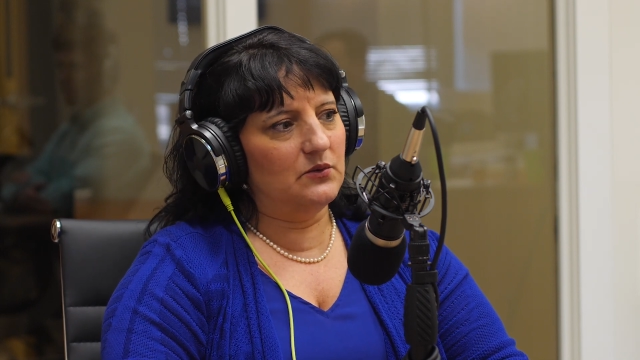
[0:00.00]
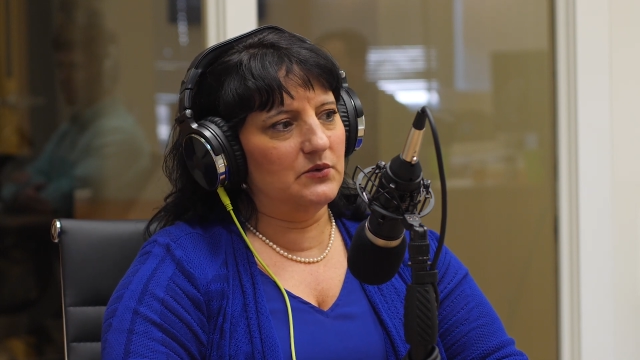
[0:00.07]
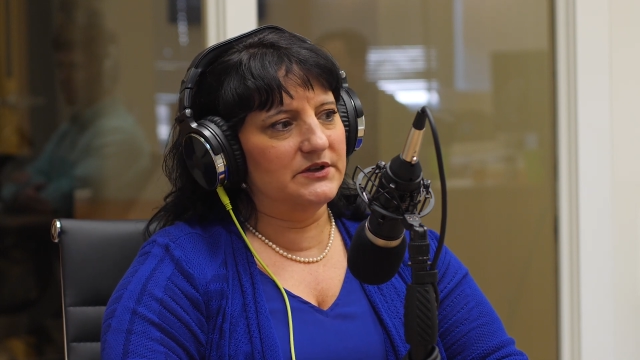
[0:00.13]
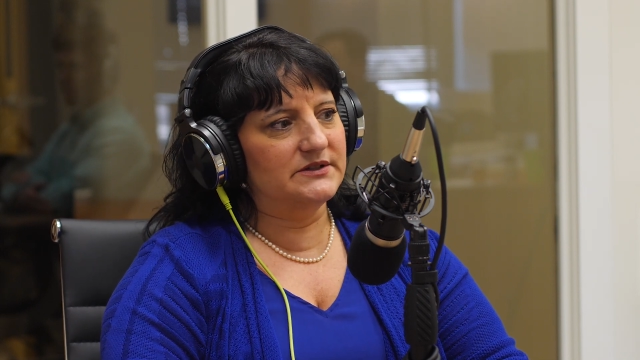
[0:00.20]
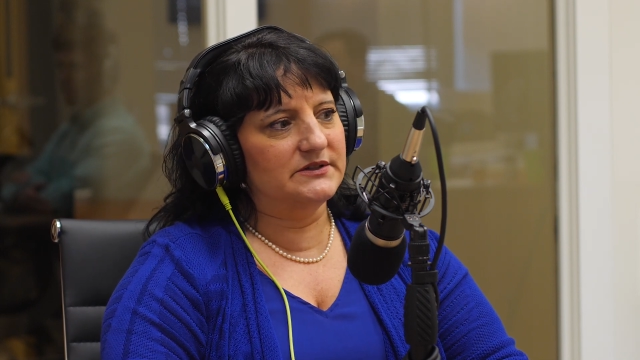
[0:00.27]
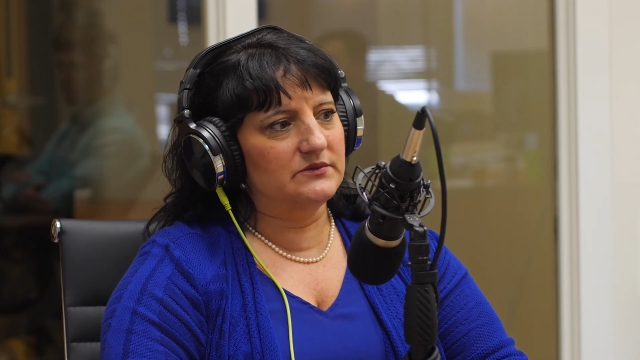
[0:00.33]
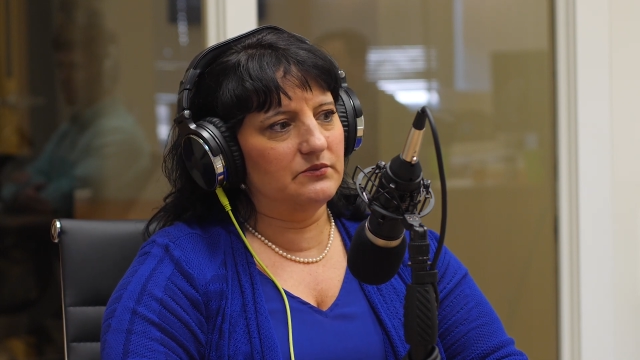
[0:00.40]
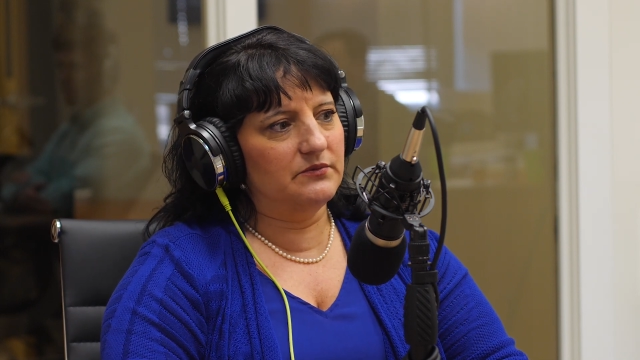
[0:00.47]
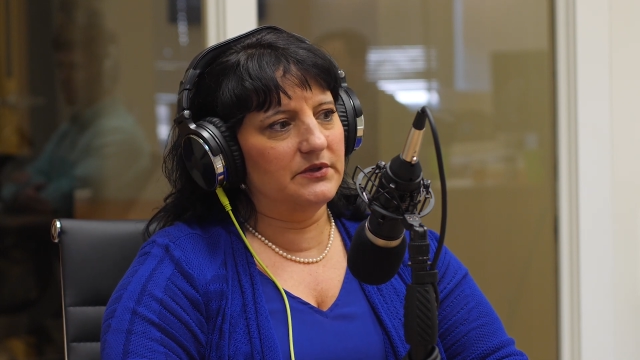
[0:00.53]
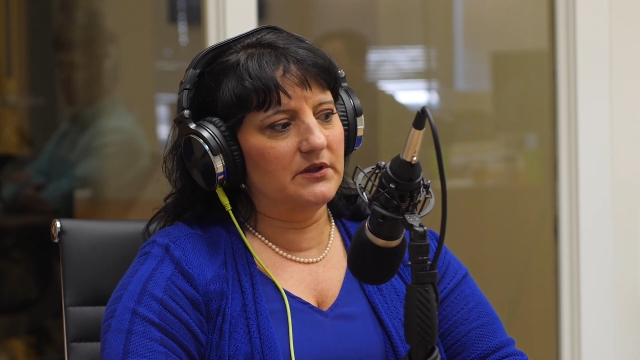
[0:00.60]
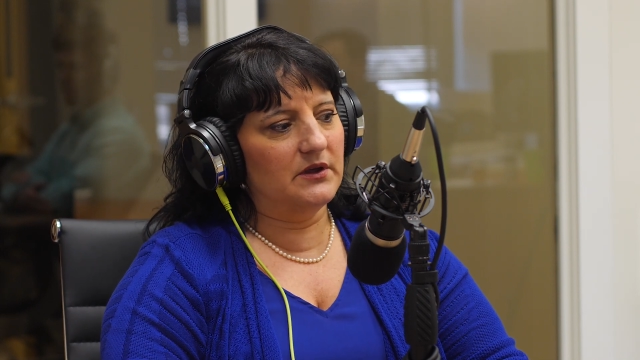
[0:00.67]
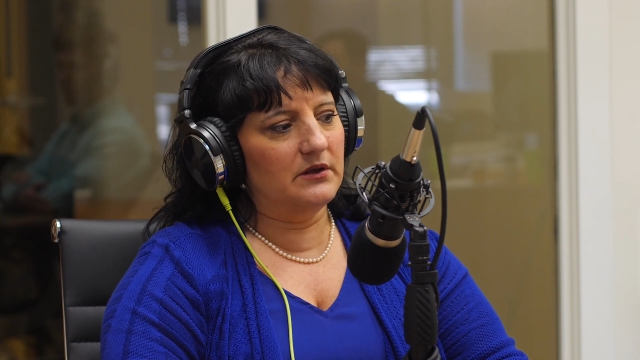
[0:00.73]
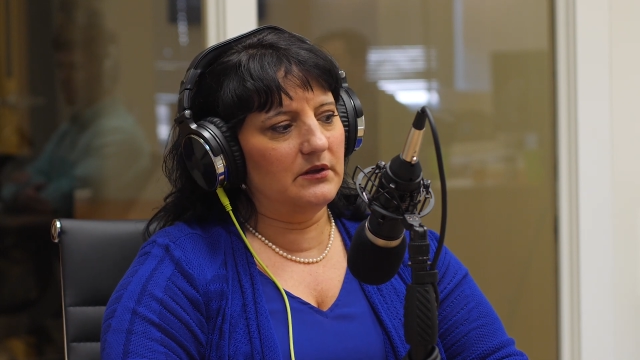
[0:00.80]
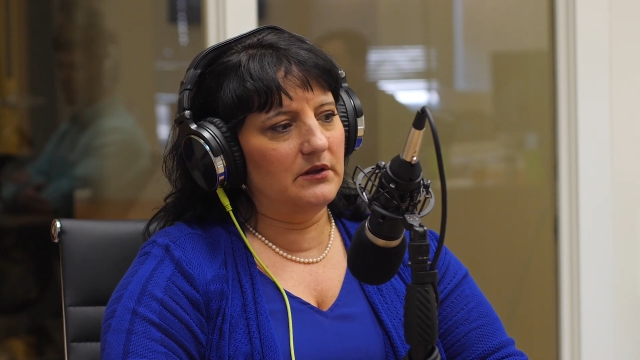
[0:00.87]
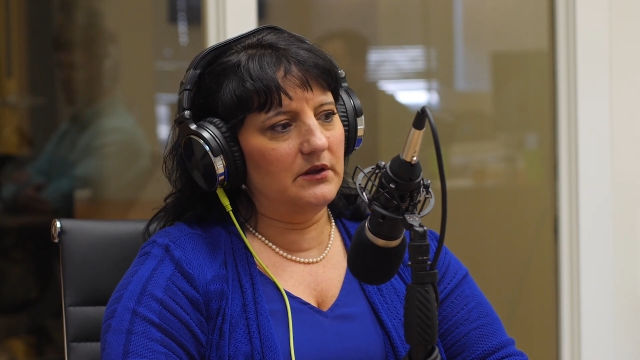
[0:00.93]
it was
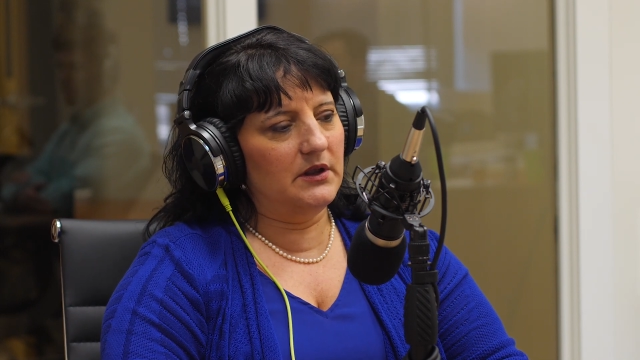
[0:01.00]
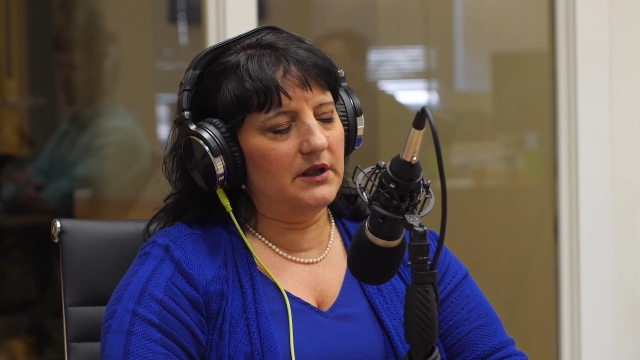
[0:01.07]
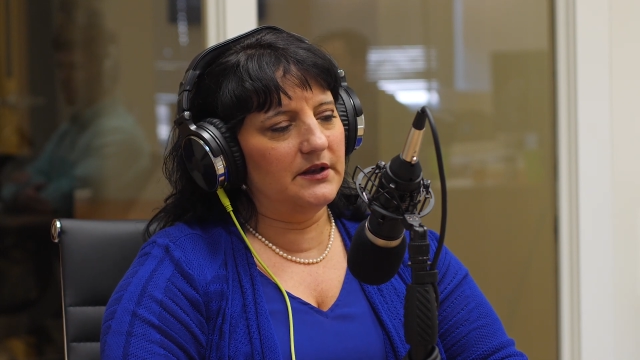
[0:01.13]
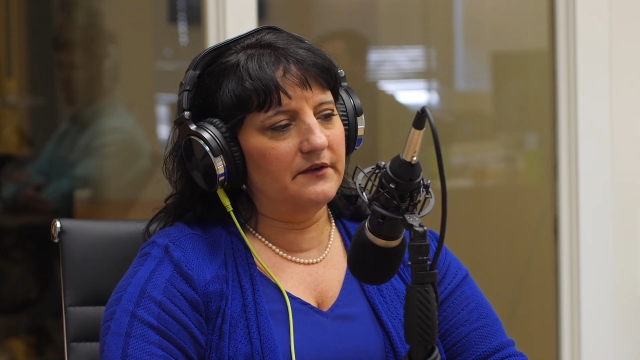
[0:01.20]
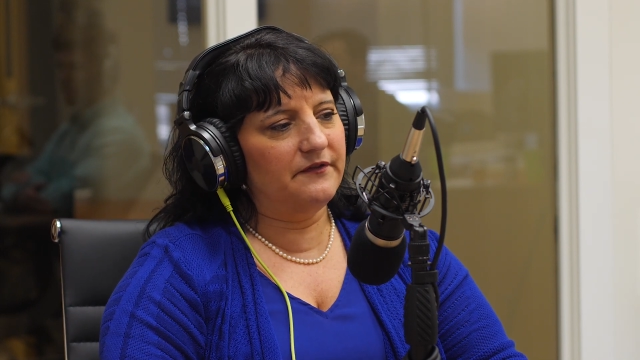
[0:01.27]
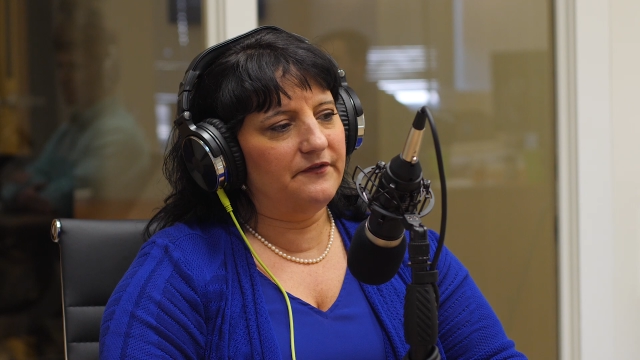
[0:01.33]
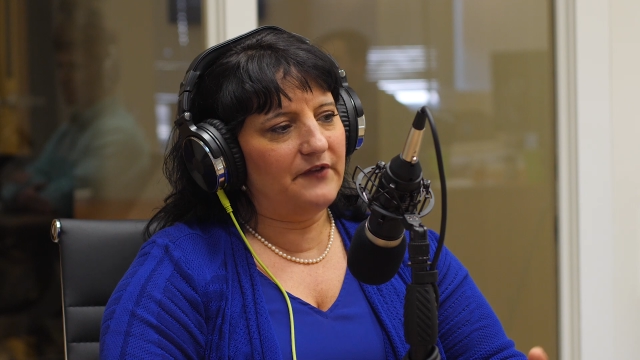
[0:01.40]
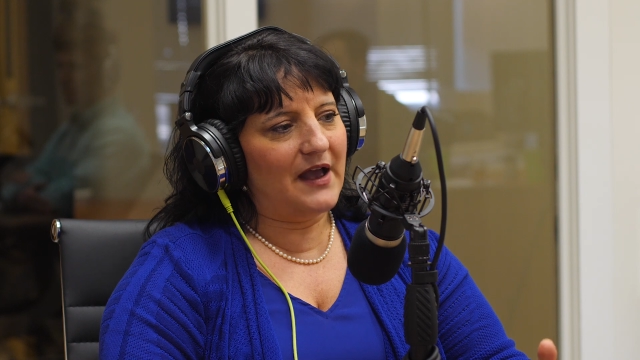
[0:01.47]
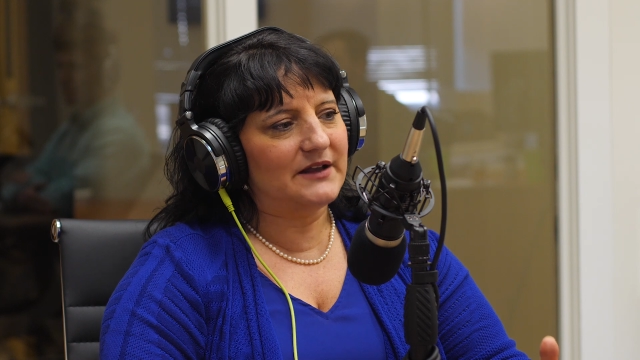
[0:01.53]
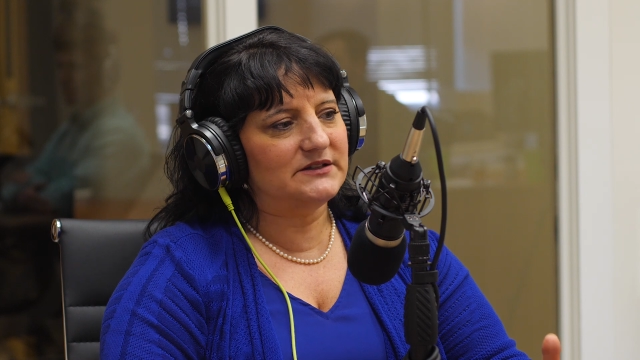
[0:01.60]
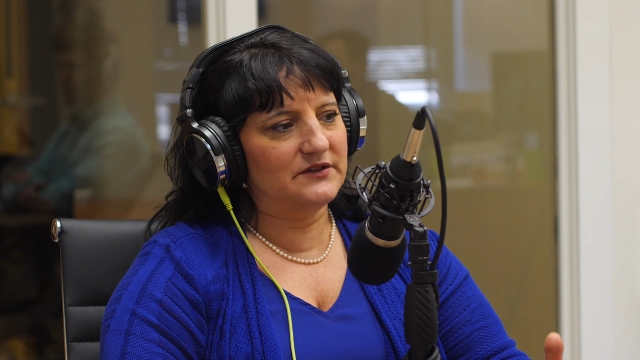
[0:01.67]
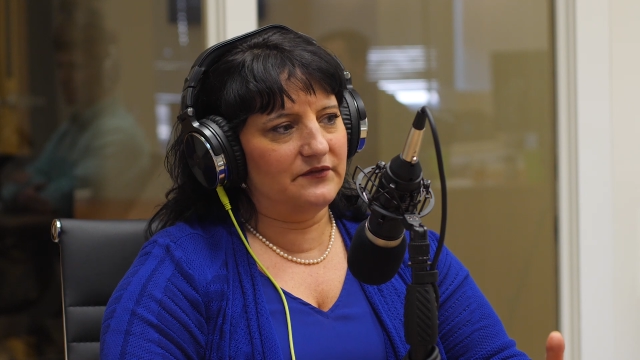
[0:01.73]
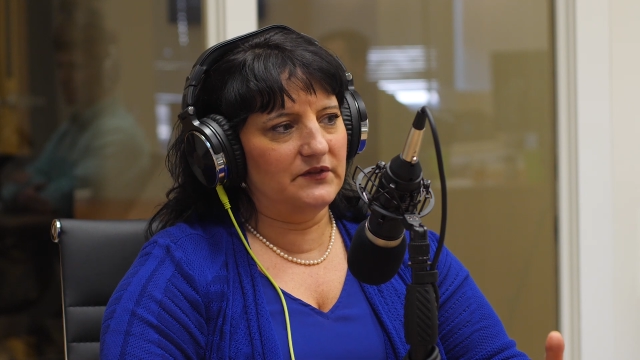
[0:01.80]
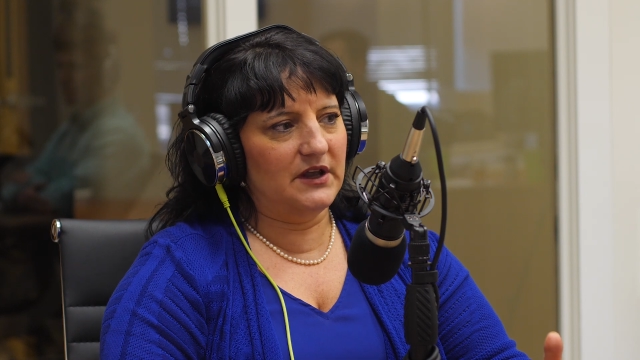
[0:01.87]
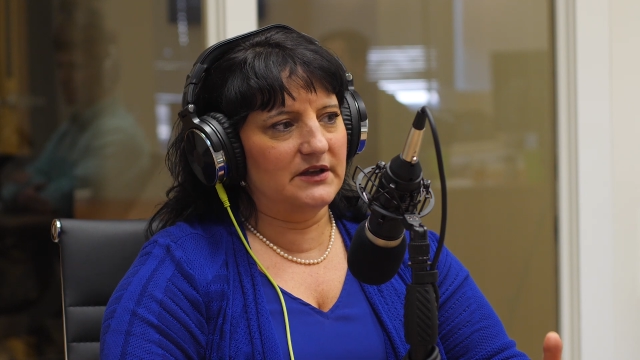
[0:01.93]
the
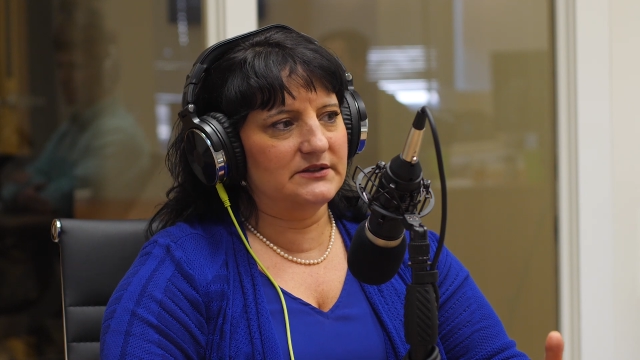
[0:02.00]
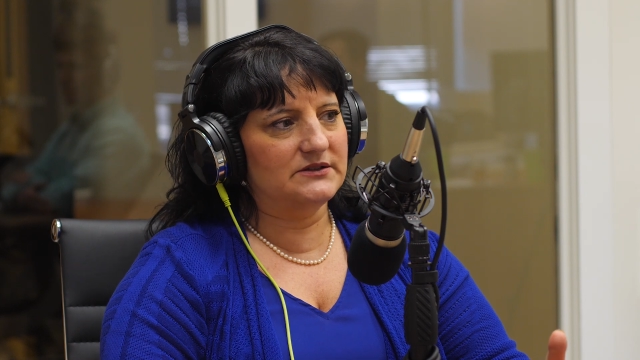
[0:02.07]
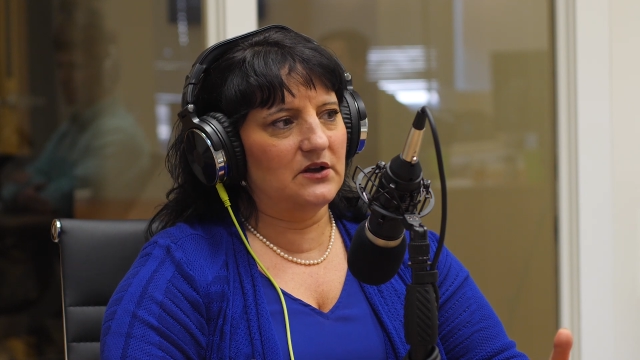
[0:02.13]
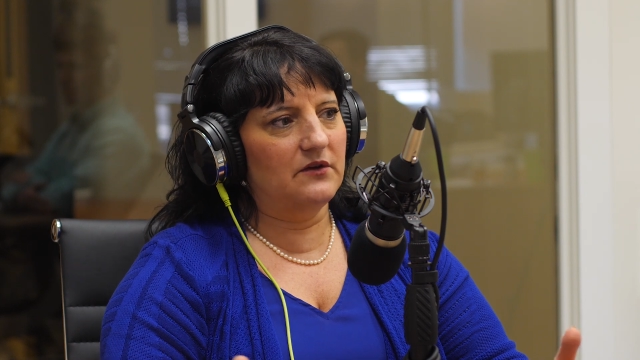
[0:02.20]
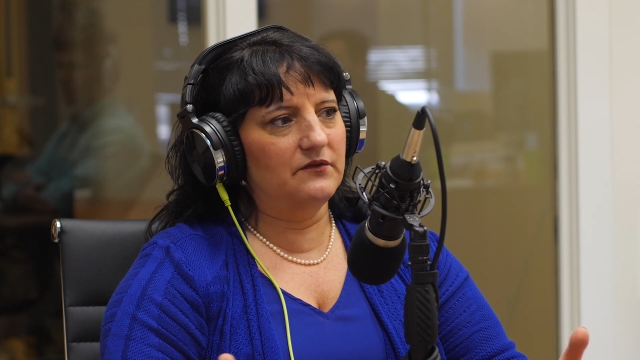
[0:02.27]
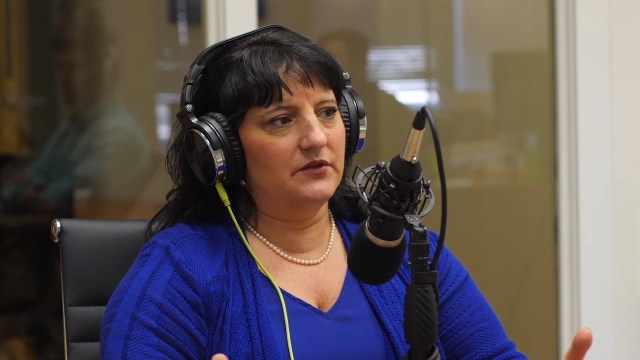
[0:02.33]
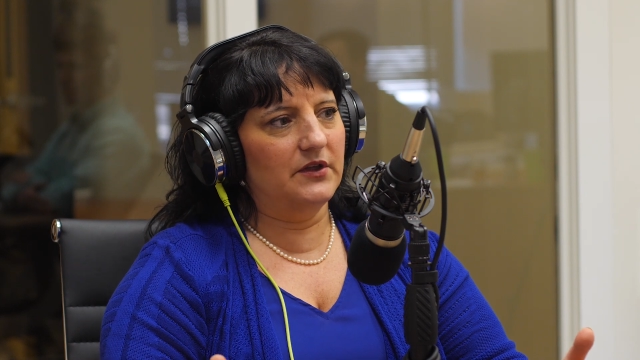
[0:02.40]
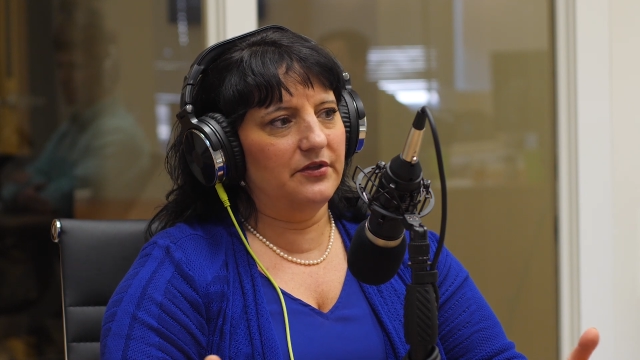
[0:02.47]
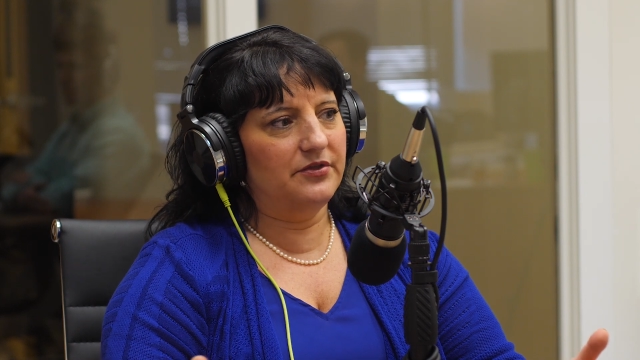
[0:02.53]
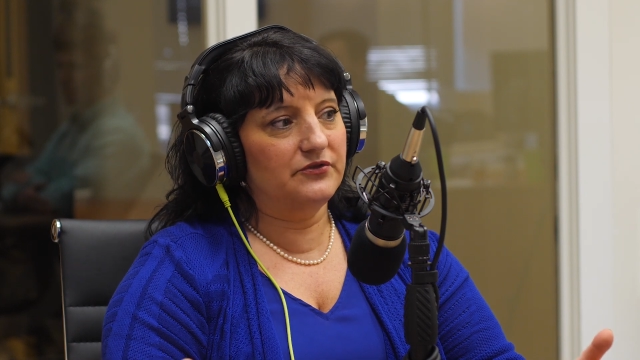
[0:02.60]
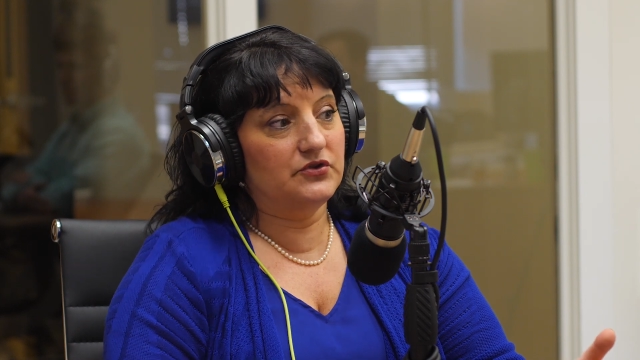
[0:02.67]
ineffectiveness of the